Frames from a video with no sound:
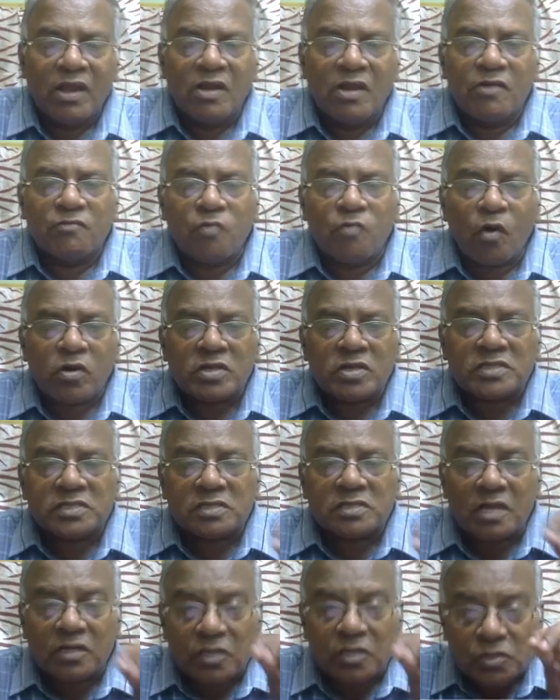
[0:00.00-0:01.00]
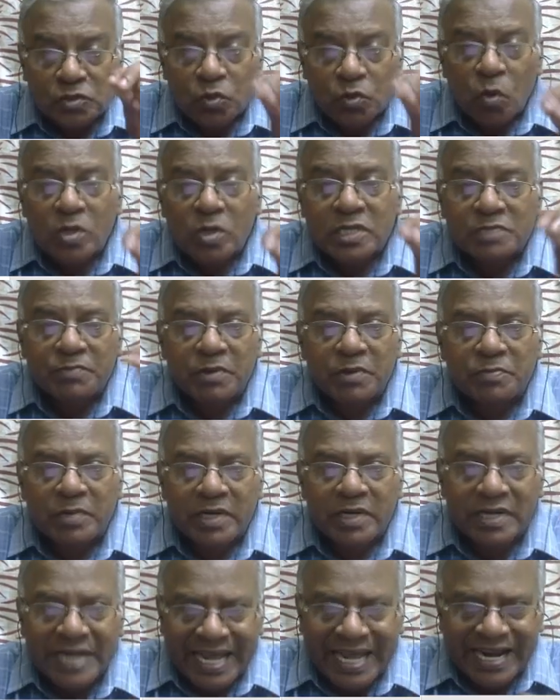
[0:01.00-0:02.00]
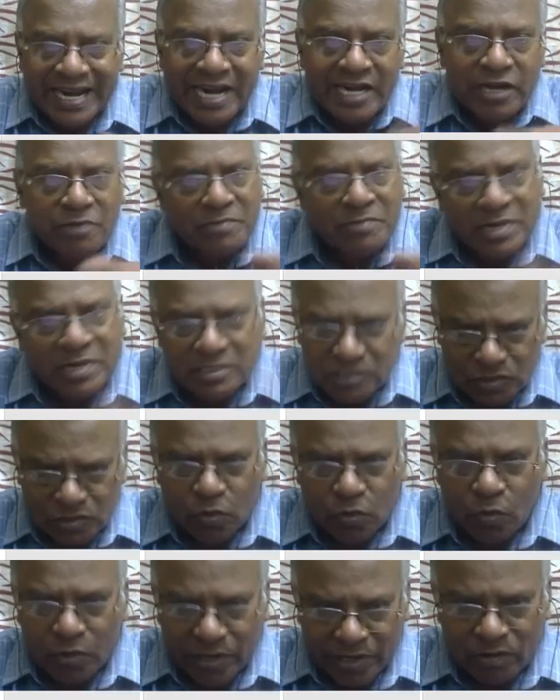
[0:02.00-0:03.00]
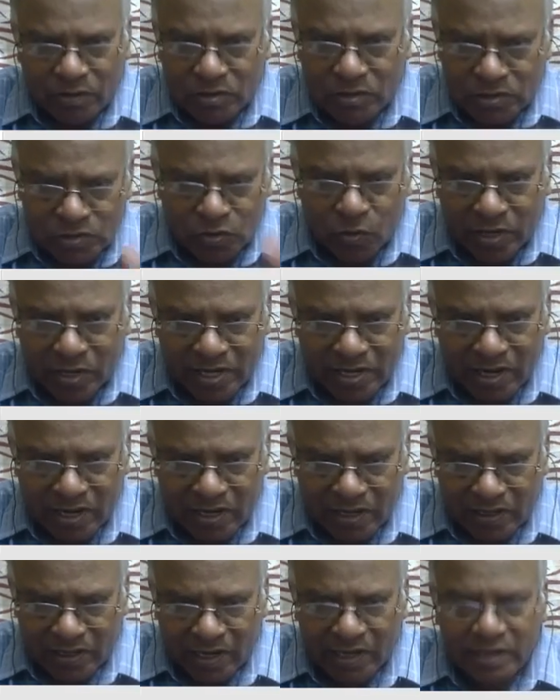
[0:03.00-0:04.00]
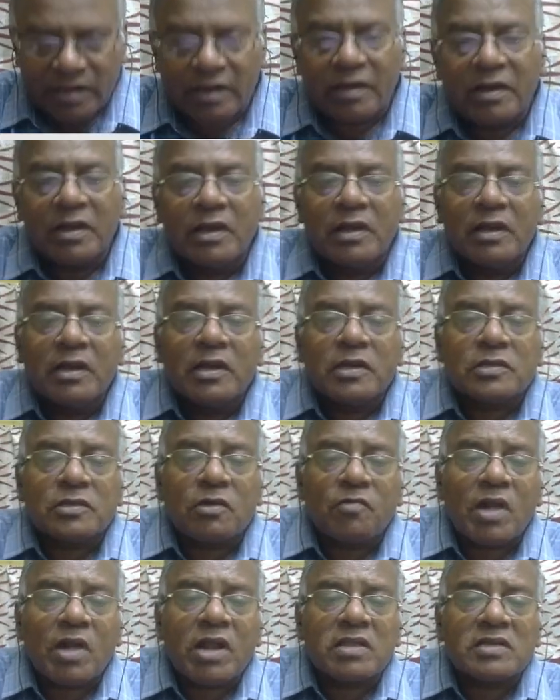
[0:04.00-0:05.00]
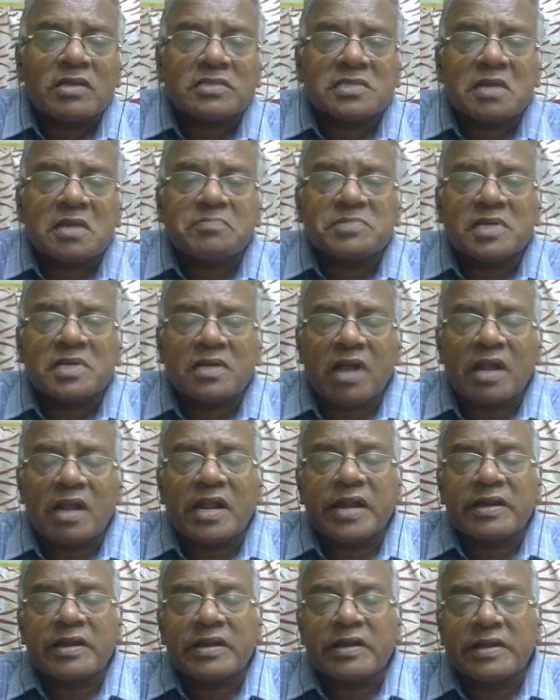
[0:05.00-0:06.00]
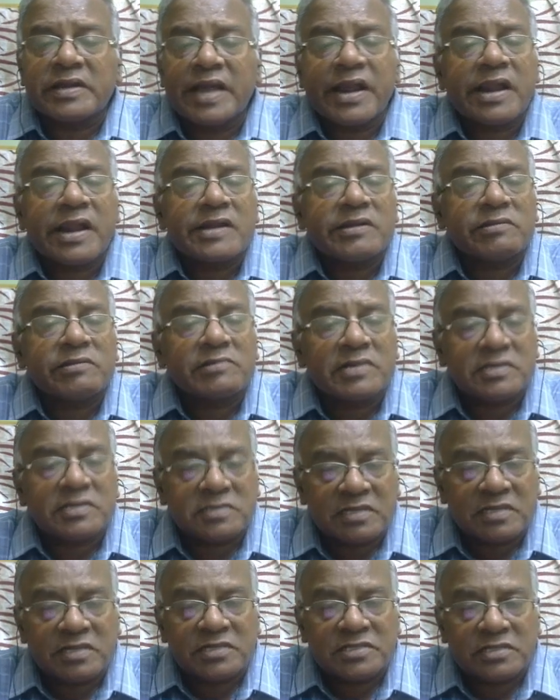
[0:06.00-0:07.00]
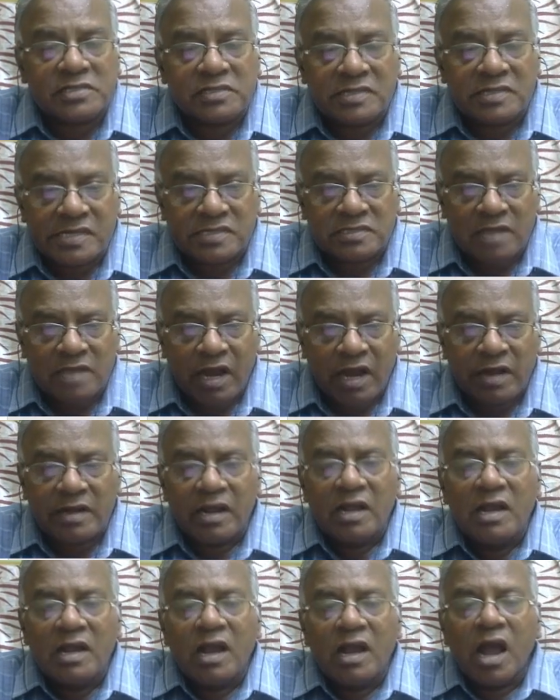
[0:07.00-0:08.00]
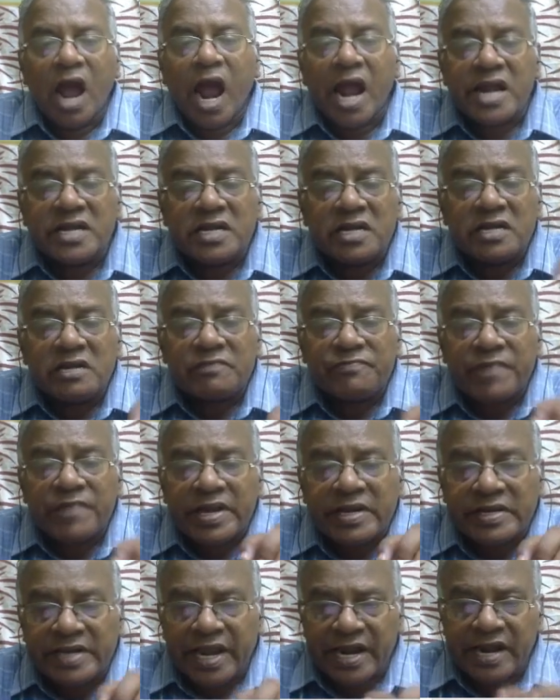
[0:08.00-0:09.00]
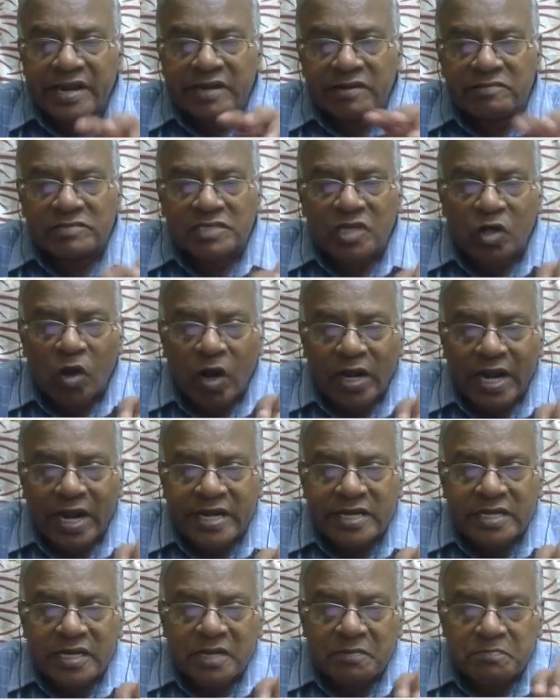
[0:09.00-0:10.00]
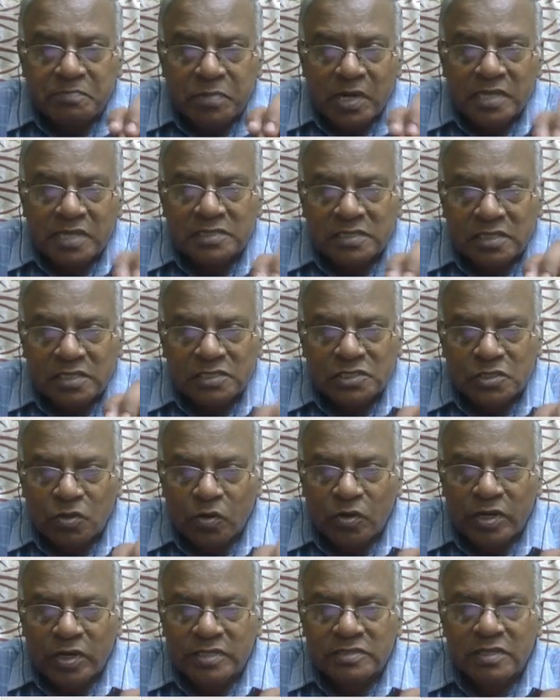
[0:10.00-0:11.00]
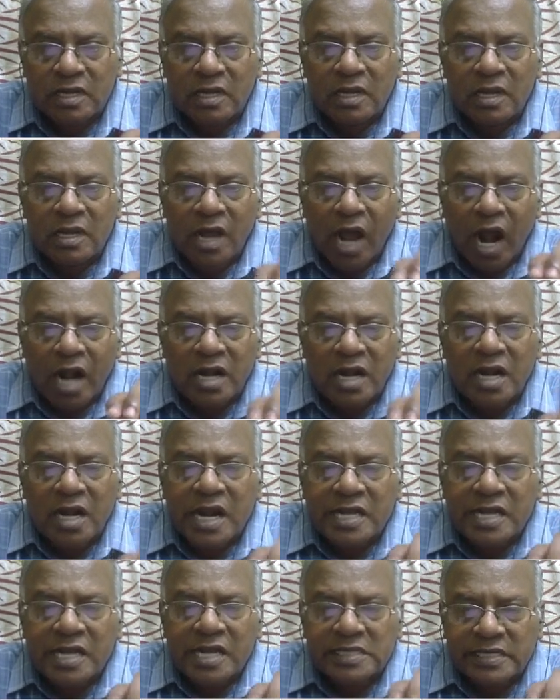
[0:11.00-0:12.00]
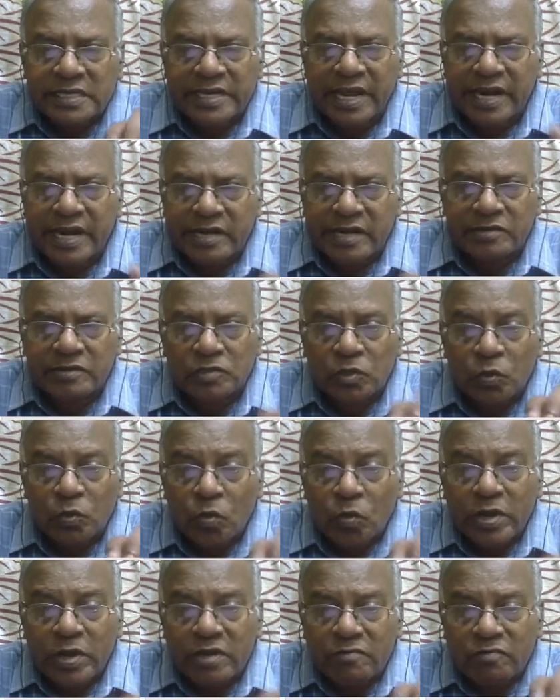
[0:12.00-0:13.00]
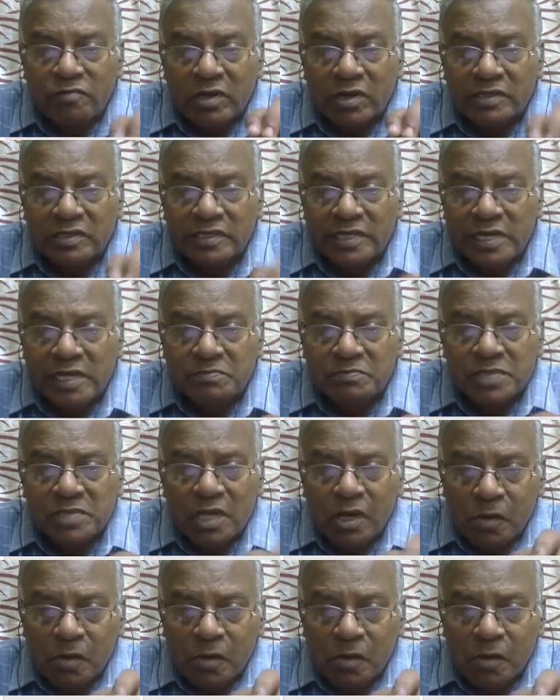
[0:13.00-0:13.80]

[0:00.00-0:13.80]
Focuses on the stories people, narrative means story, storytelling like. So what are the steps in conducting narrative research design? Identifying narratives, collecting personal stories, analyzing narratives, looking for themes,